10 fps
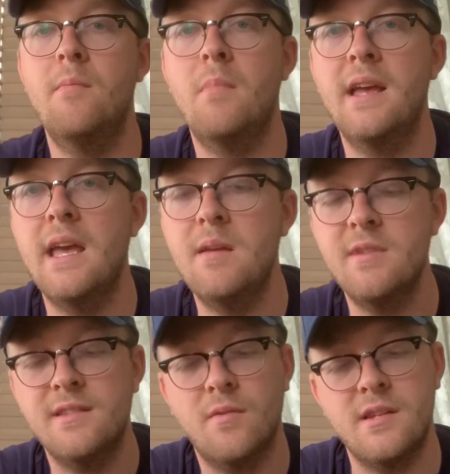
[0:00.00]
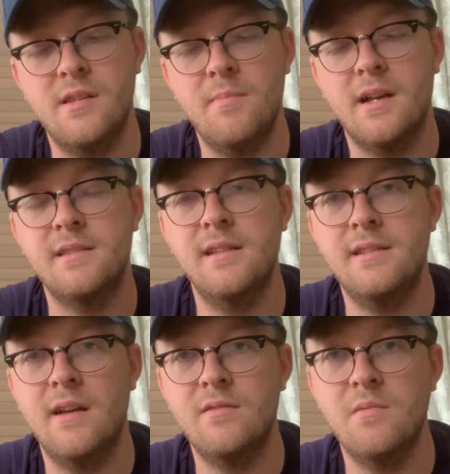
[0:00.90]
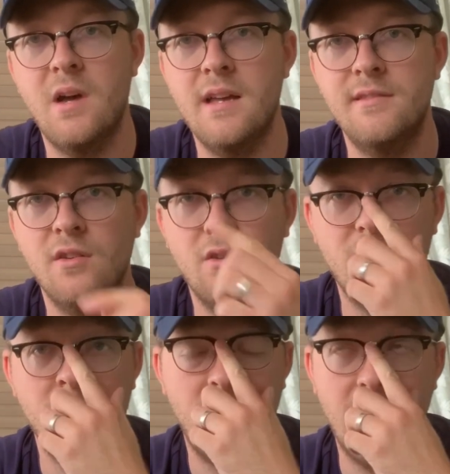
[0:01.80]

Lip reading: My aim is to actually pass this down to my son,